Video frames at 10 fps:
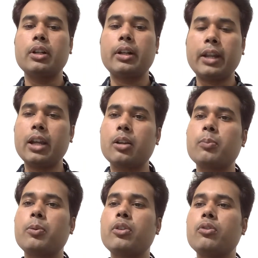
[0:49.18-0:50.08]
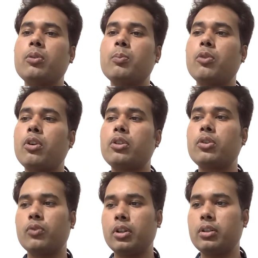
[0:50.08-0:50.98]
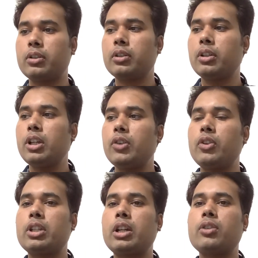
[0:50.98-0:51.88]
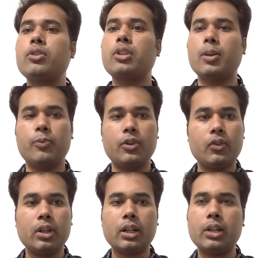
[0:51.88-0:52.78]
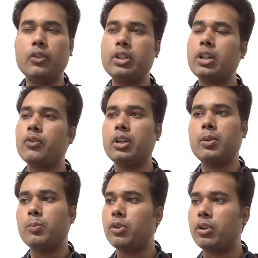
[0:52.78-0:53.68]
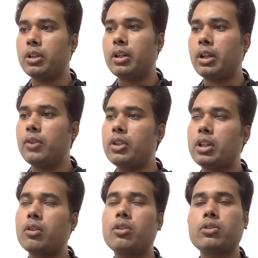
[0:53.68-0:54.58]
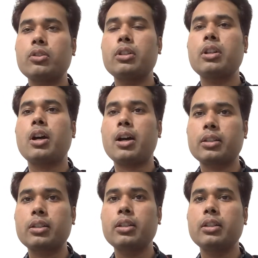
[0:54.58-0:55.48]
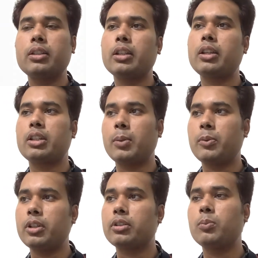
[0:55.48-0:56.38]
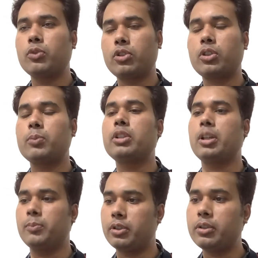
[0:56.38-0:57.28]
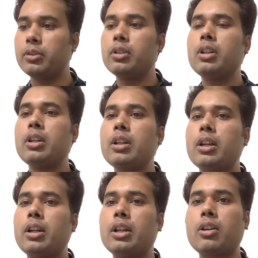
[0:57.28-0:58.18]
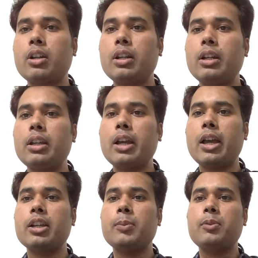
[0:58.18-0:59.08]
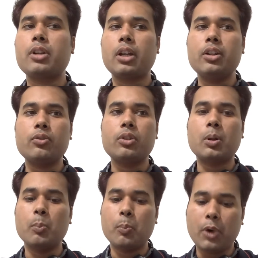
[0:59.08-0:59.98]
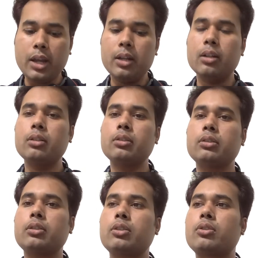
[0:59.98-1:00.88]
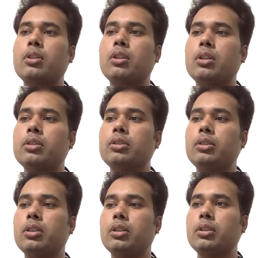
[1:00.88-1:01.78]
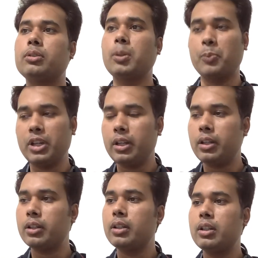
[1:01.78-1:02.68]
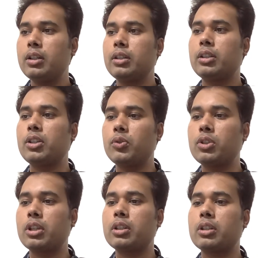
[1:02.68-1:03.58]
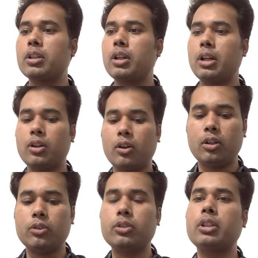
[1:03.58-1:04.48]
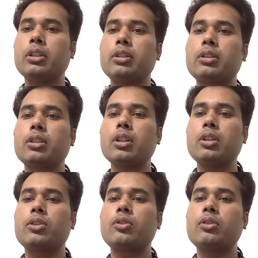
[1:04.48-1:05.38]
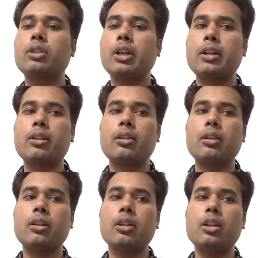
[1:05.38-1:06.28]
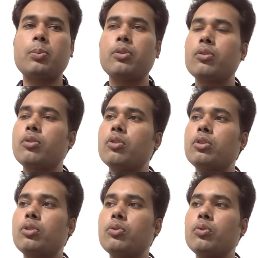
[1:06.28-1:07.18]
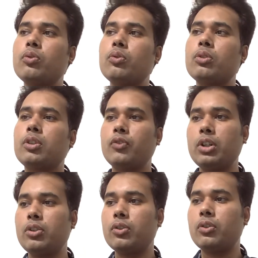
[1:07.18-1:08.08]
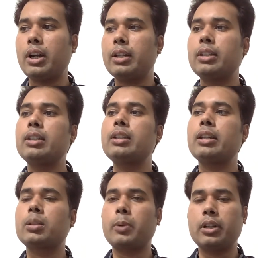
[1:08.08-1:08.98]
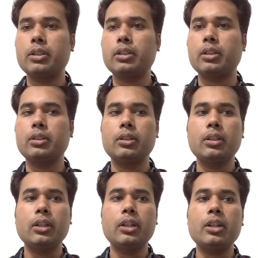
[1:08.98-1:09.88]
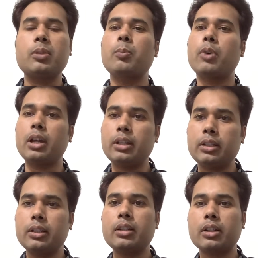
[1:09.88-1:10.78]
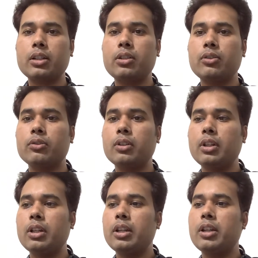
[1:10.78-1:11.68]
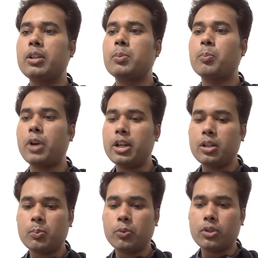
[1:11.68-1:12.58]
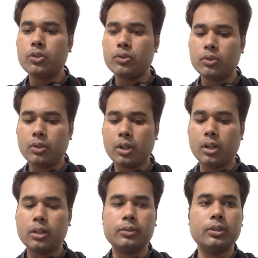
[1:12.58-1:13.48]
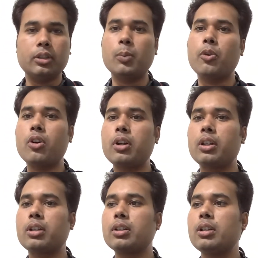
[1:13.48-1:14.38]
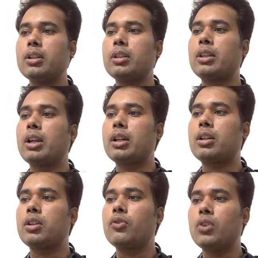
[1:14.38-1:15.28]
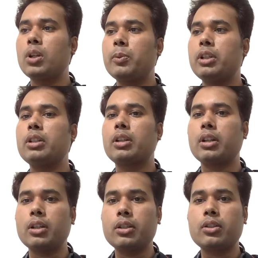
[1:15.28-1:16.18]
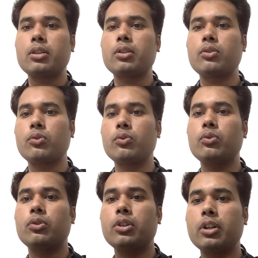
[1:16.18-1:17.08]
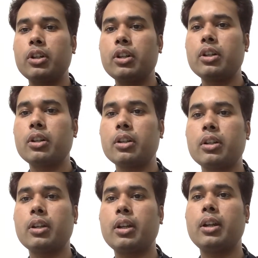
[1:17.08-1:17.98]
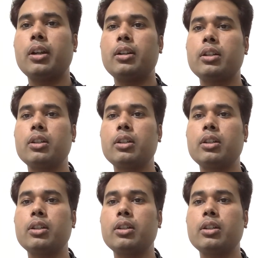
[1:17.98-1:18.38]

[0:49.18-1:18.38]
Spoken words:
take few important words which are used everywhere and which are very important and which are also asked in the examination most of the times. And accordingly, I have tried to compile this, the meaning, the uses and those things, so that if you go through the video and then the explanation, it might interest you, it might put you in a bonding that you will be encouraged to read and